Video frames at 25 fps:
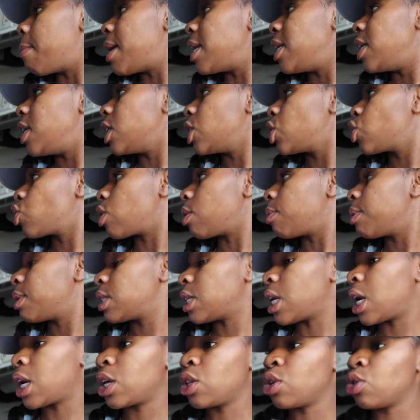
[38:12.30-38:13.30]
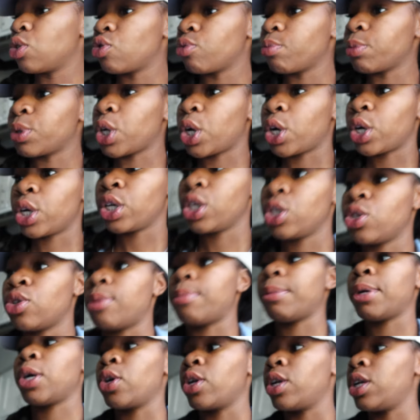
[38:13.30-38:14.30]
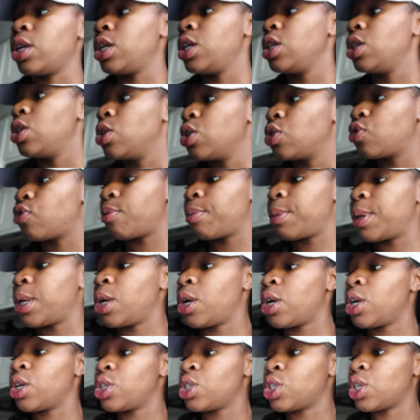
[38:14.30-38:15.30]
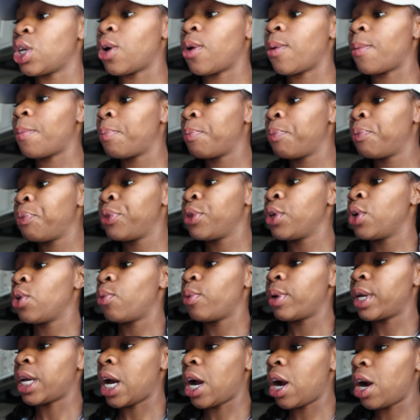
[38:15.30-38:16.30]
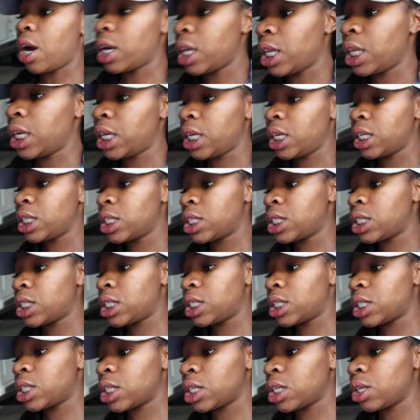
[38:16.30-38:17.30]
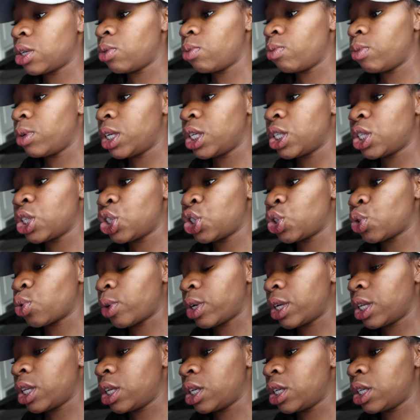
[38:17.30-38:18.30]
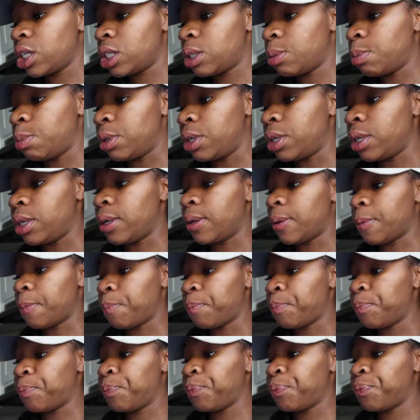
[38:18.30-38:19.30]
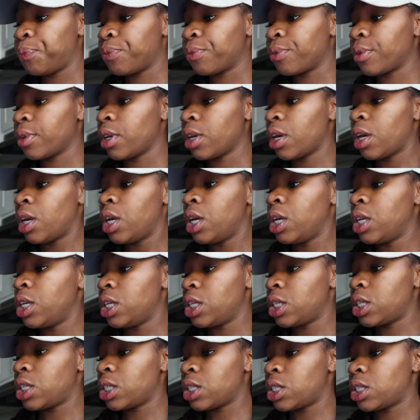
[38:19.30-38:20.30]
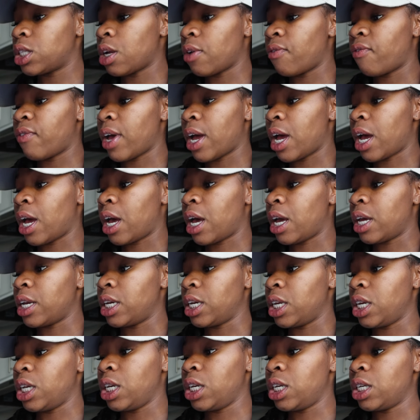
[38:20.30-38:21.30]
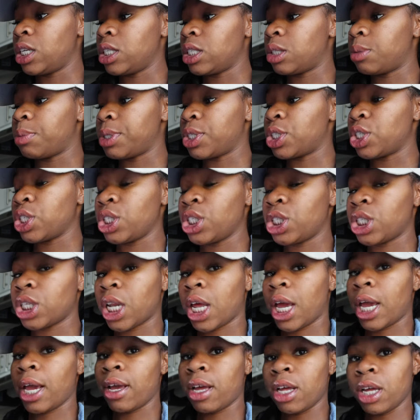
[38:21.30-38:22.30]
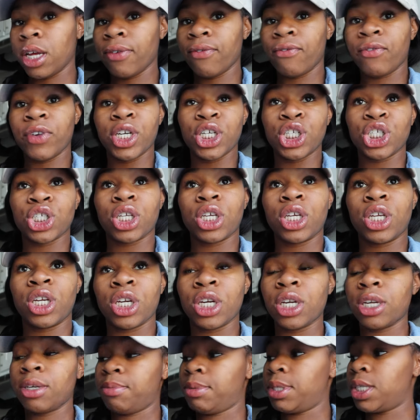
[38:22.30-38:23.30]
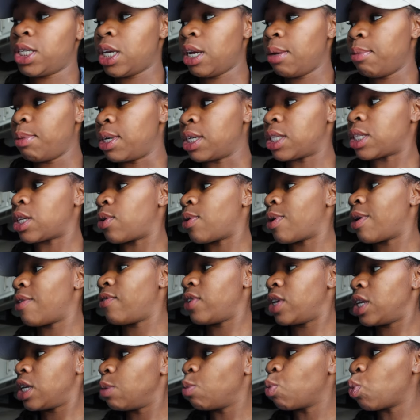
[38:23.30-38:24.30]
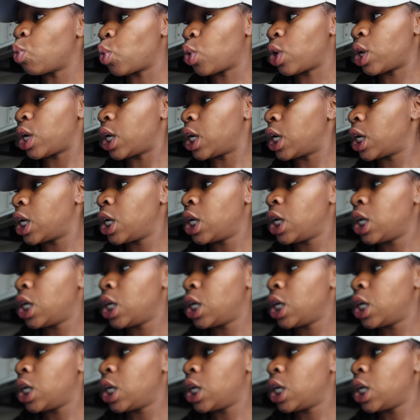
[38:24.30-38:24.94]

my dish scrubbers, I get those from Target, so I'm not gonna need those from here. So we got our list. It's a short list, but this is stuff I need, especially to like finish cleaning up today because I don't have any more.